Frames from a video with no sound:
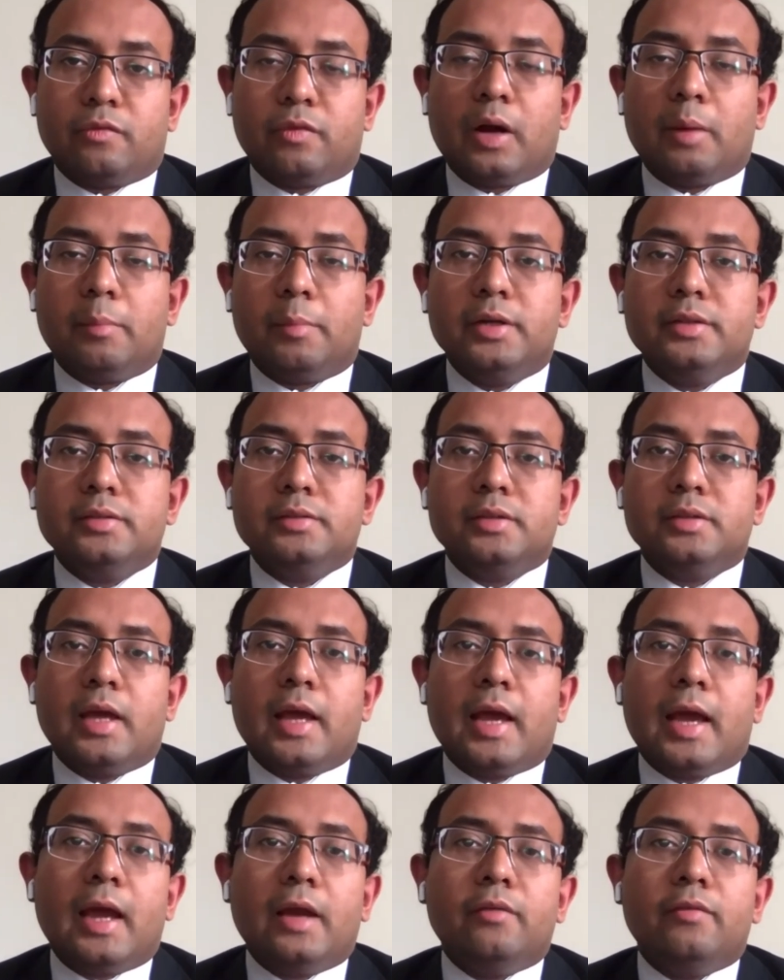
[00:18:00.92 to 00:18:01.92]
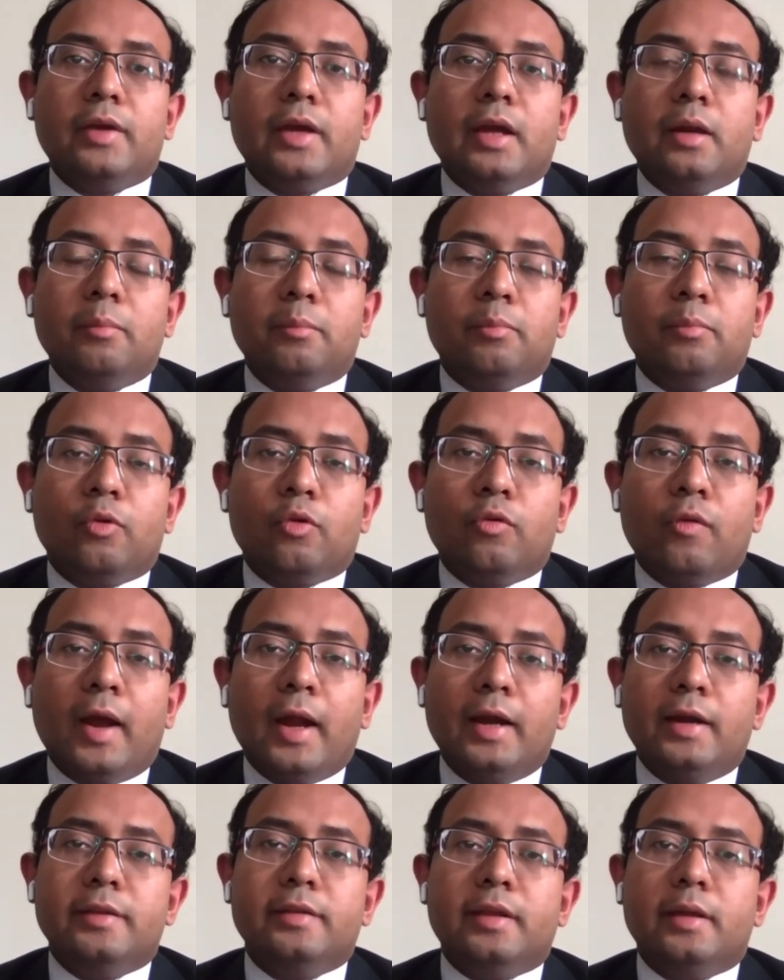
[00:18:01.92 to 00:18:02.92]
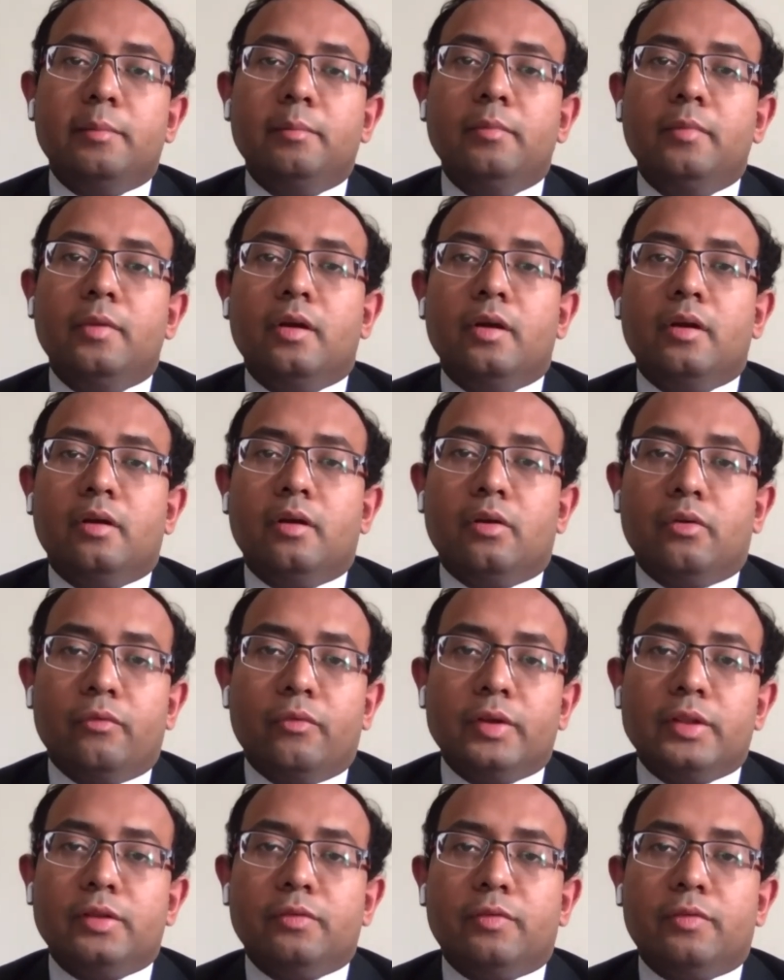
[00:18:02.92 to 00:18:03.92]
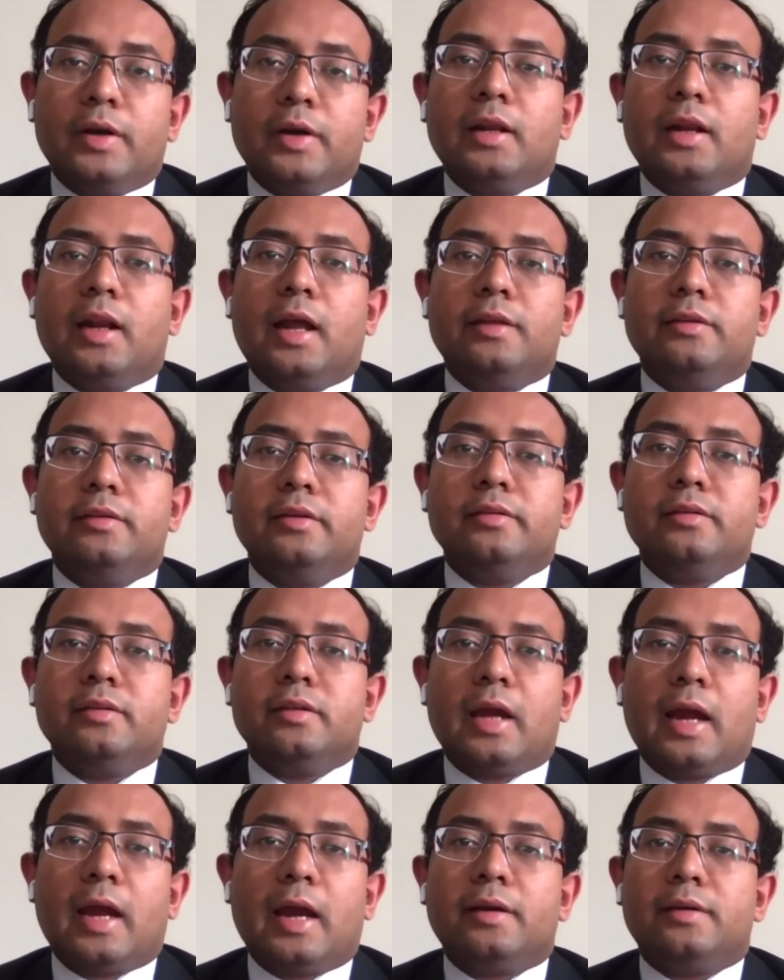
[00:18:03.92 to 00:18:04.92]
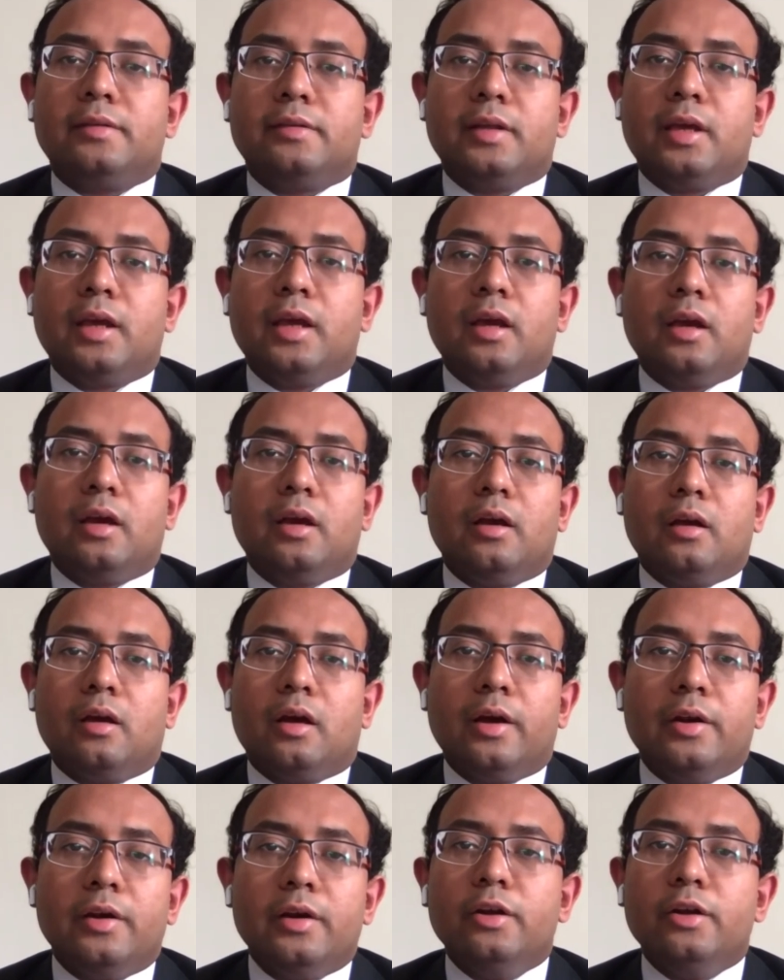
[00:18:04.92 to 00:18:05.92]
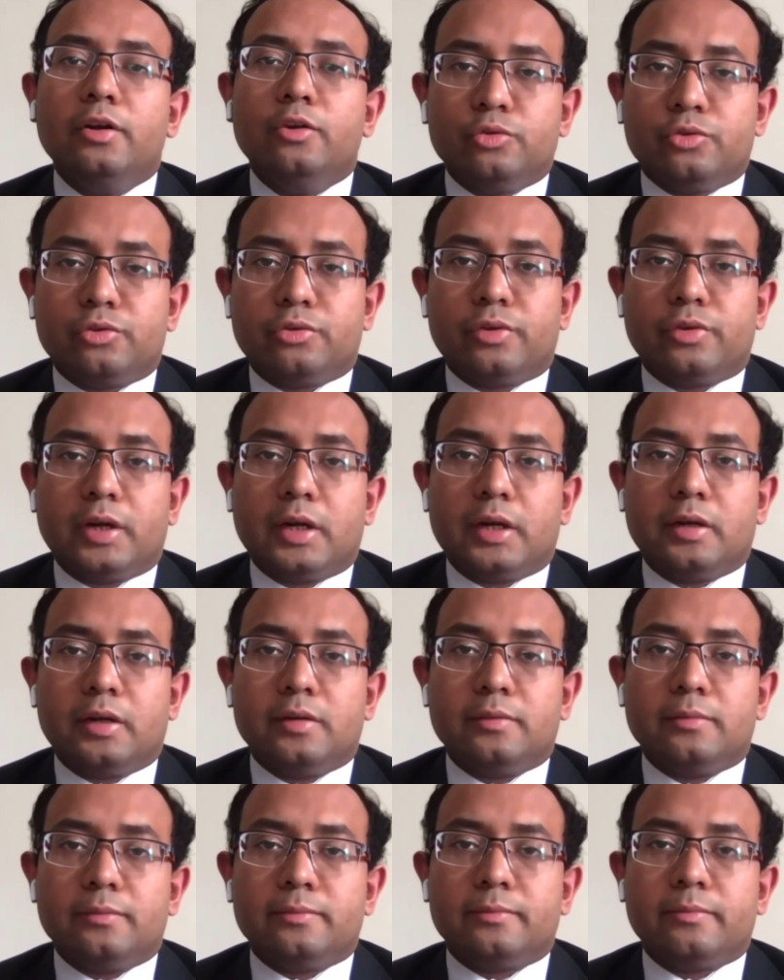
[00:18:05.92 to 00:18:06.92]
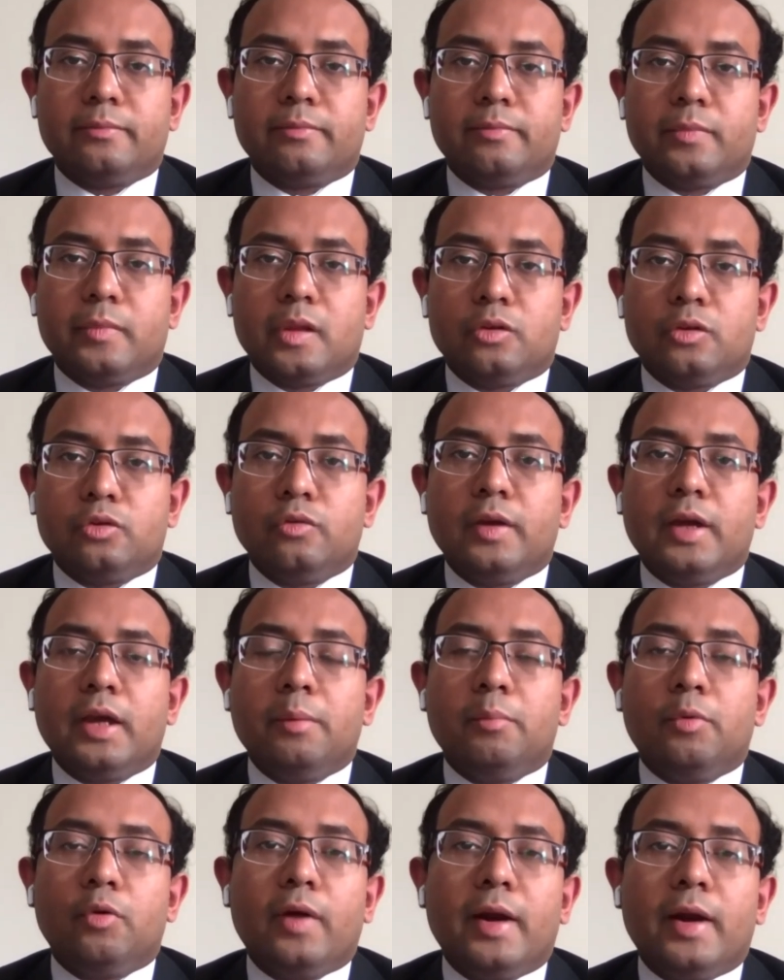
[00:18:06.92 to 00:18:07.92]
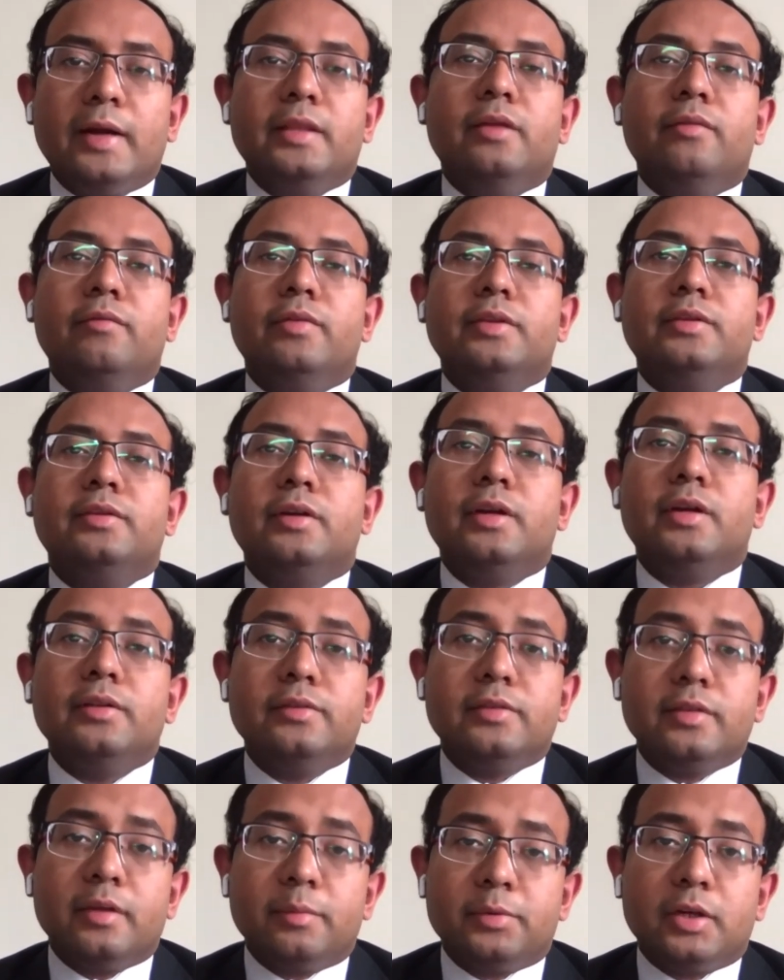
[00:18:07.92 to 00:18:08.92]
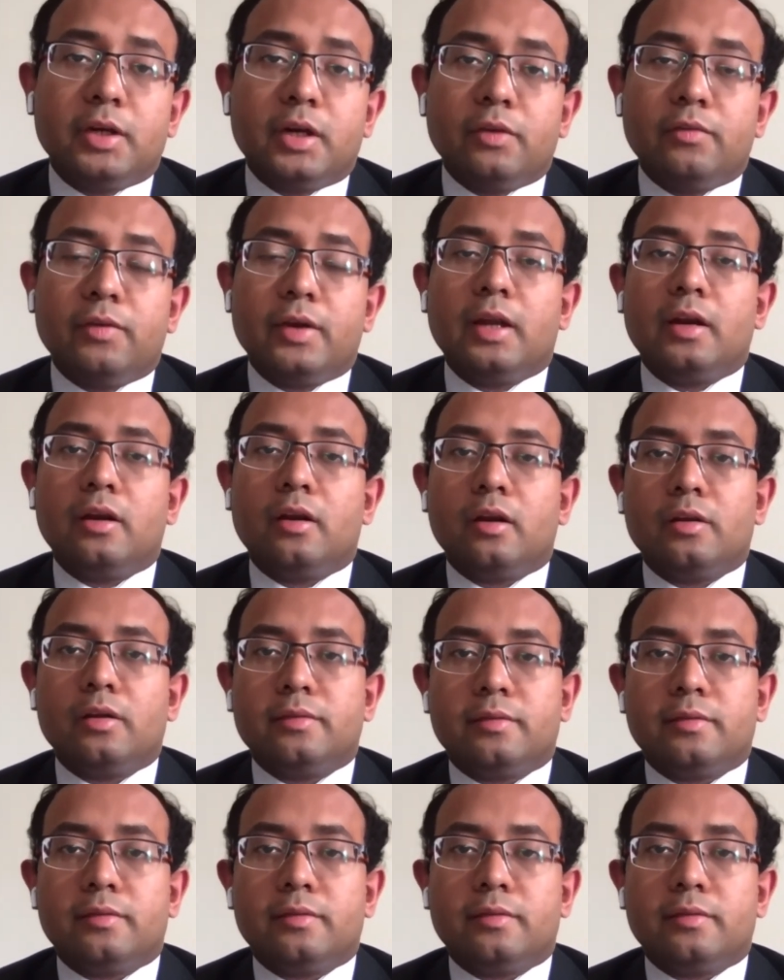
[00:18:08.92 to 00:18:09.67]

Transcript: farmers and we can provide them with fertilizers at say a reduced rate so we can provide them with certain subsidy we can